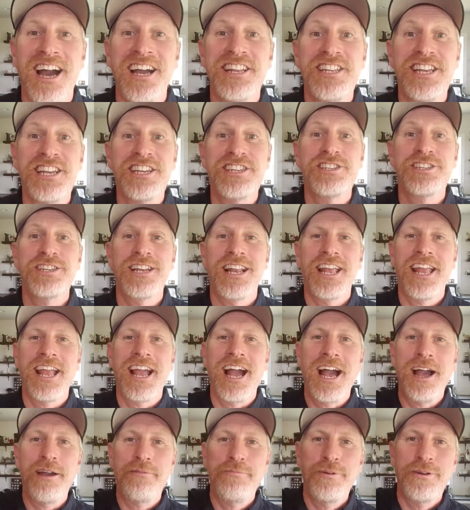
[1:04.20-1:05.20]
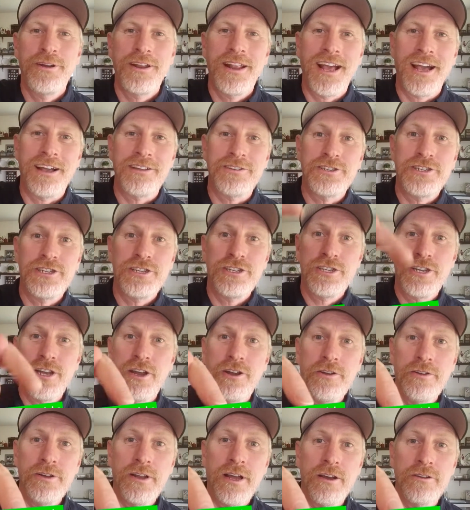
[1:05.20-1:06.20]
Additionally, I put out
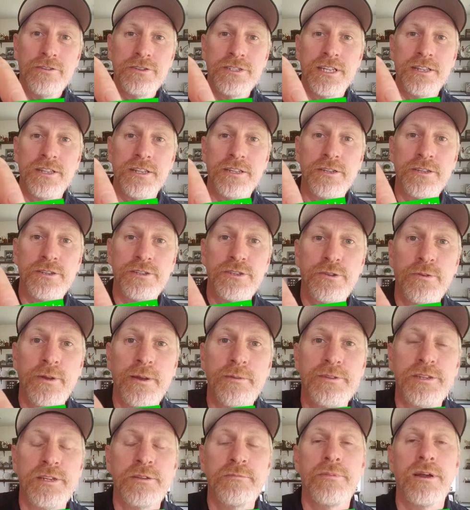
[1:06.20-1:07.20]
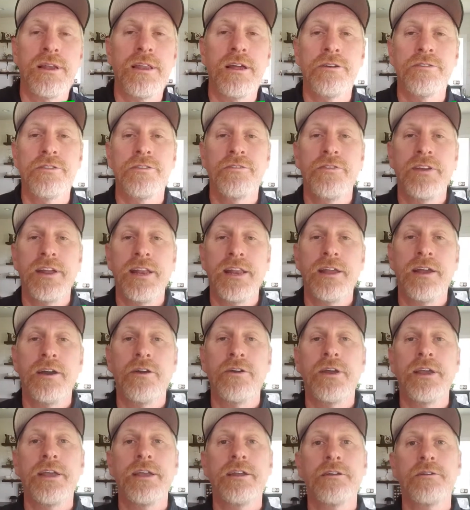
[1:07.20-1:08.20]
show notes in the description below the
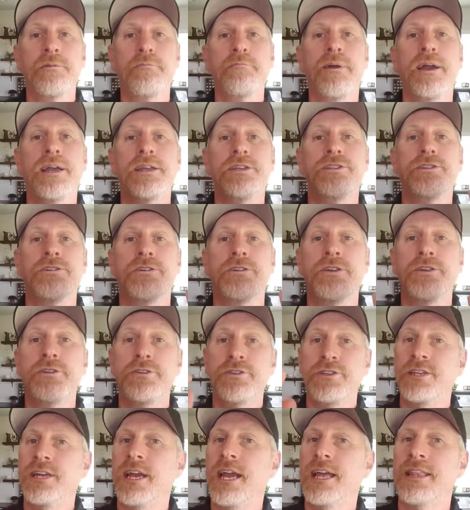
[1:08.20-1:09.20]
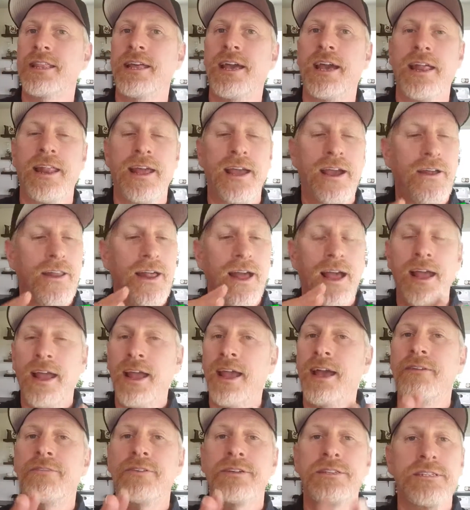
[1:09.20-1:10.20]
video here. Make sure you check that out. I
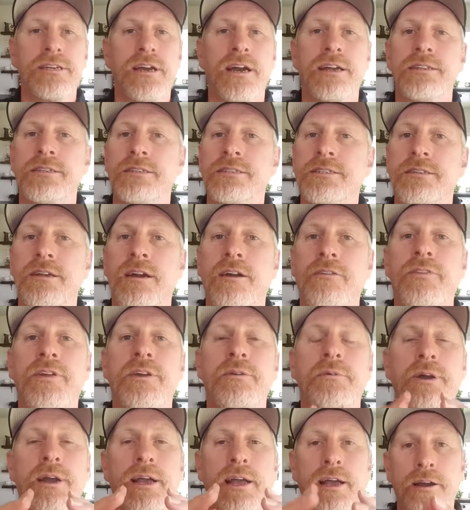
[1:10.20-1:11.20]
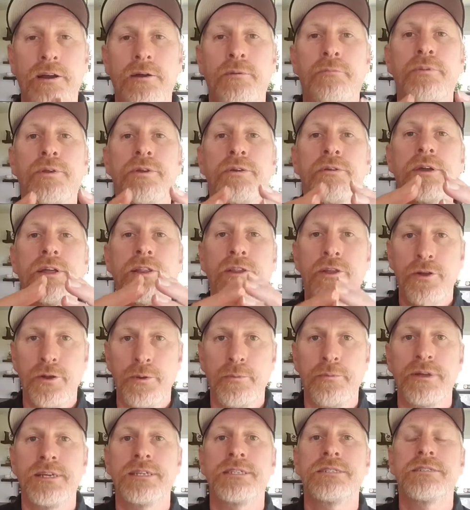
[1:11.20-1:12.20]
have a ton of stuff that will help you in your
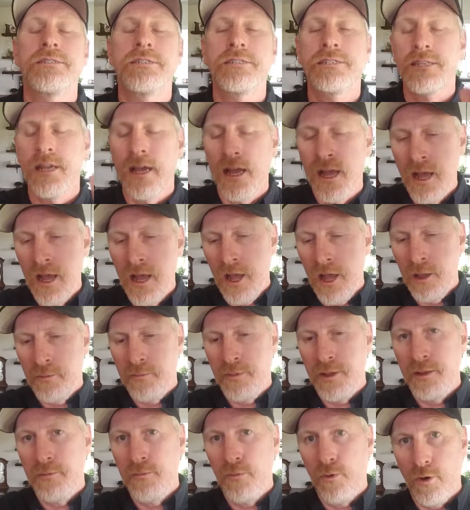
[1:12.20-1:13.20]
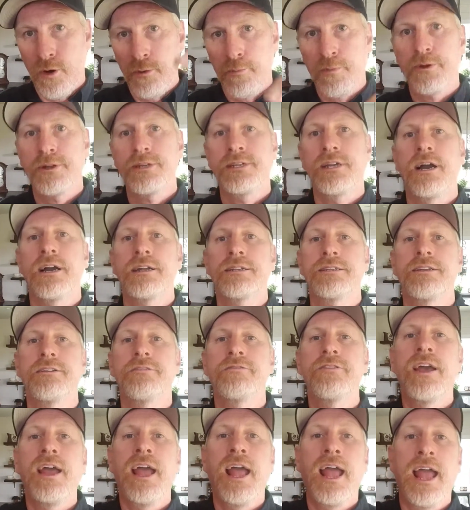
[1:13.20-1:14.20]
business be more
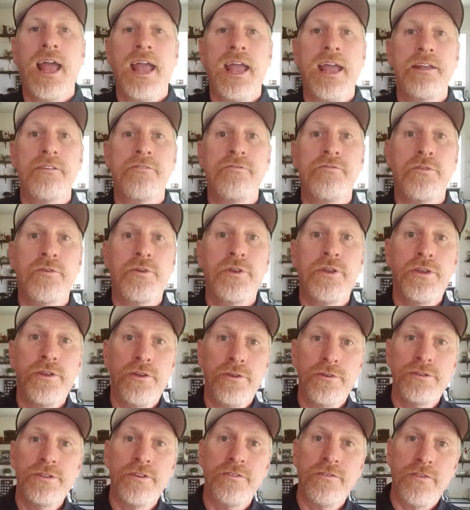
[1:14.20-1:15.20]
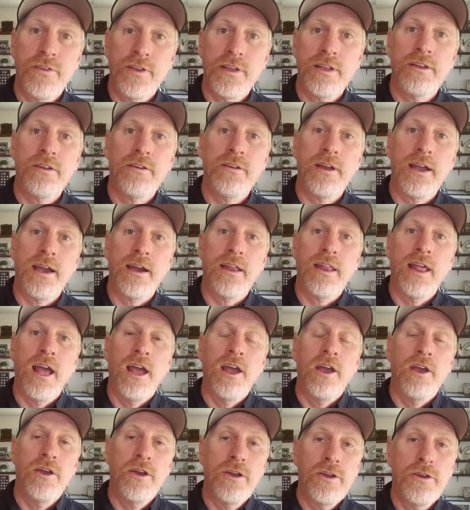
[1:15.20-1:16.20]
productive and for you to figure out
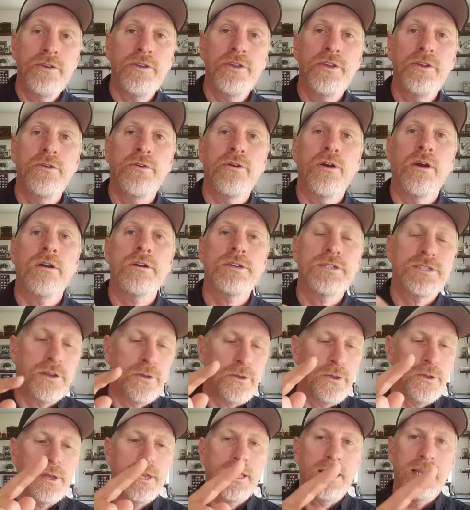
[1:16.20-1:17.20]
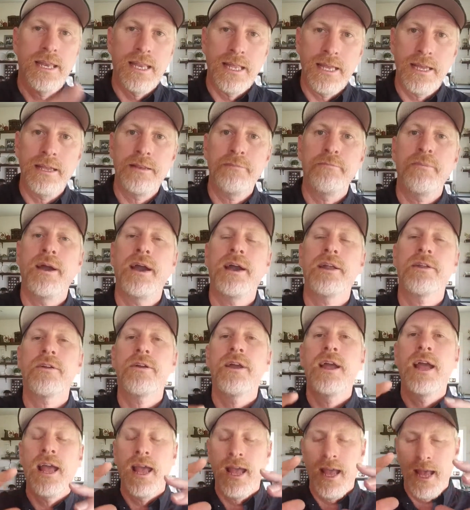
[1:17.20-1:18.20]
who you are so you can lead
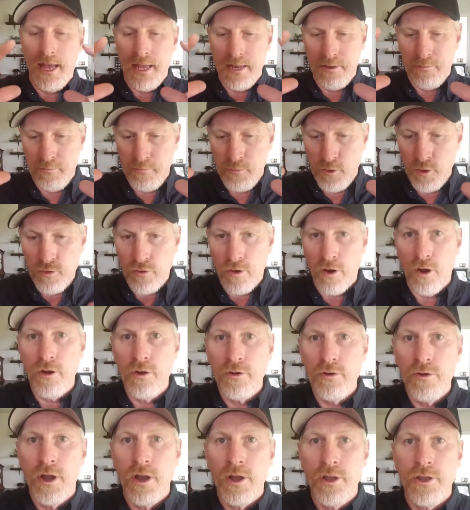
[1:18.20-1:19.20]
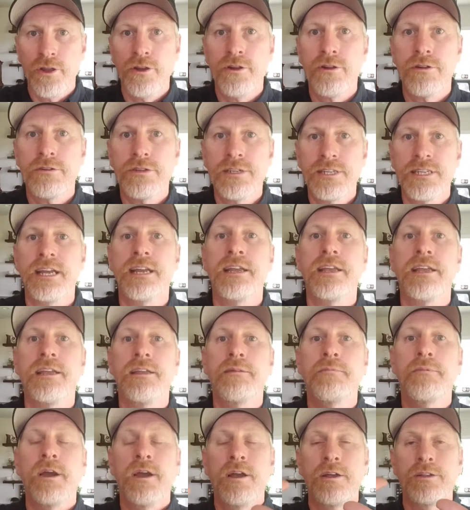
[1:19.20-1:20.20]
better and grow your
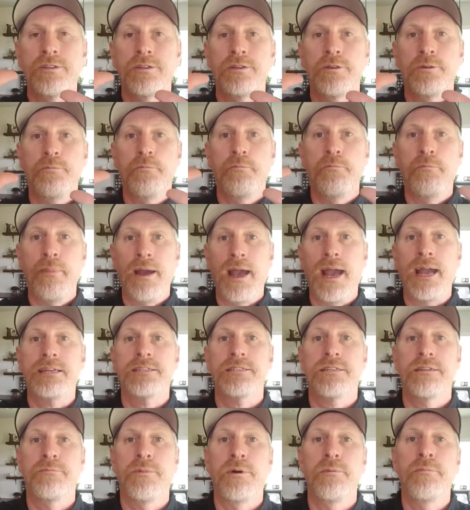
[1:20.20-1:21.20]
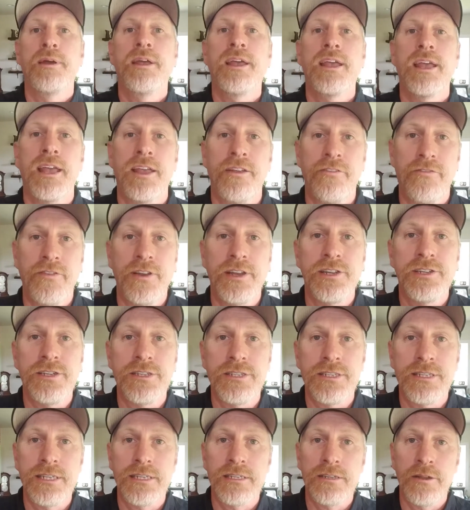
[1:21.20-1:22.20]
team to maximum
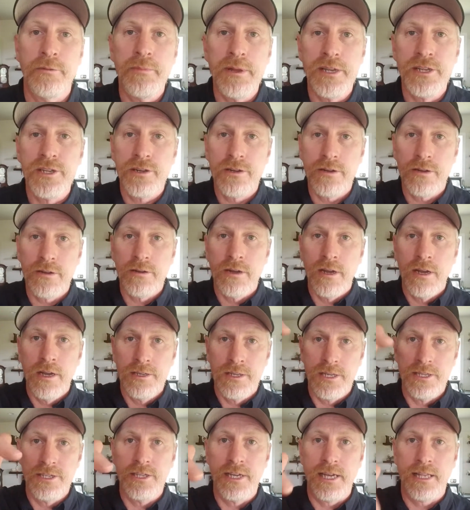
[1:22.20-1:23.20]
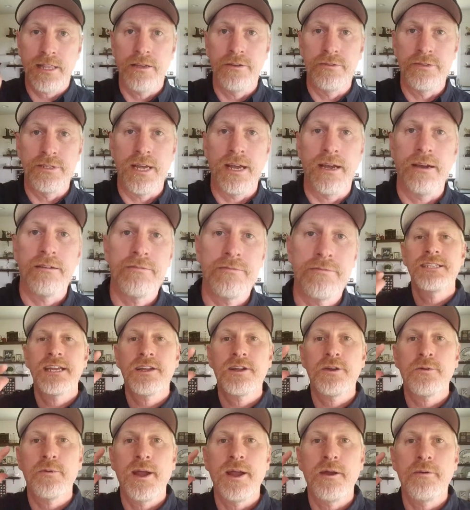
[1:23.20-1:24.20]
efficiency. So be sure to check those out.
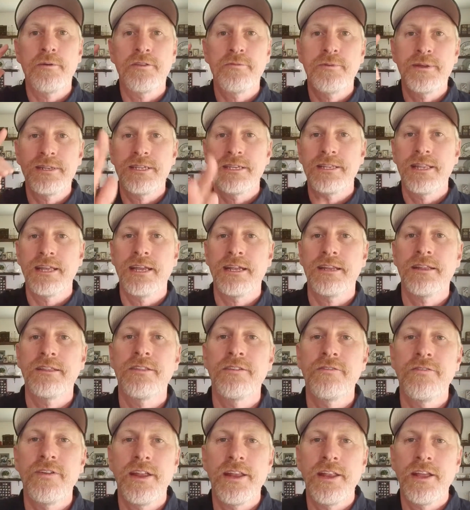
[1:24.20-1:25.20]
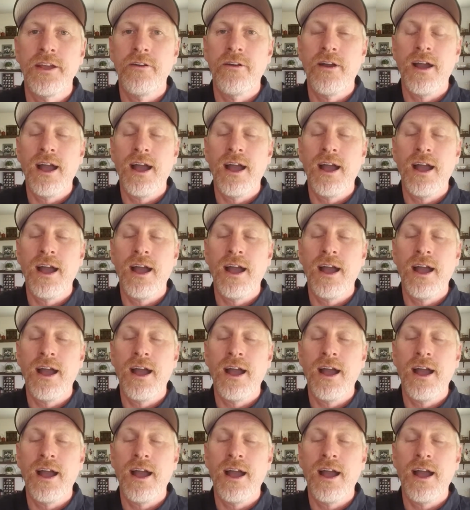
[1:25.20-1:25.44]
Stick around with me to the end of the video.